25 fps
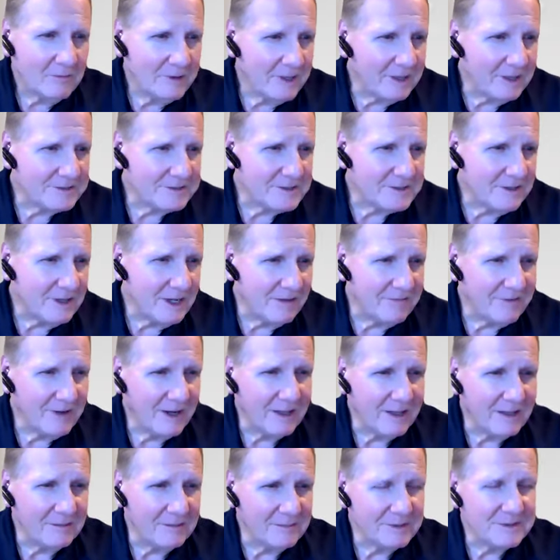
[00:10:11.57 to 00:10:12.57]
We also
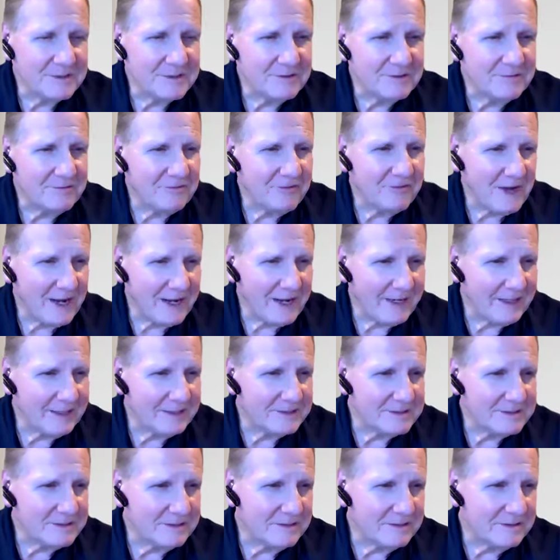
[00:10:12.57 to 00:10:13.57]
have elements of
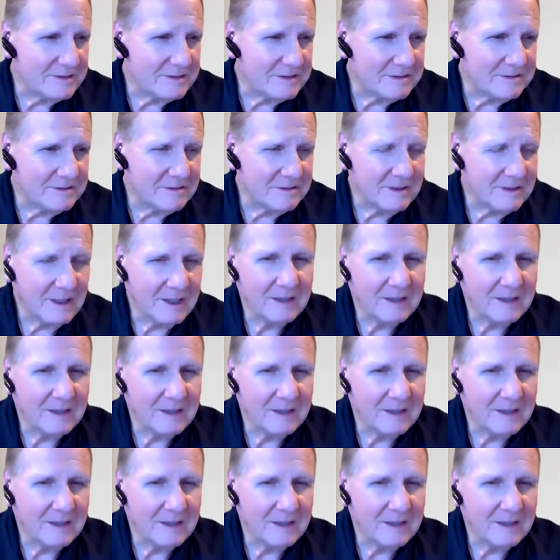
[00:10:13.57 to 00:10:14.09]
finances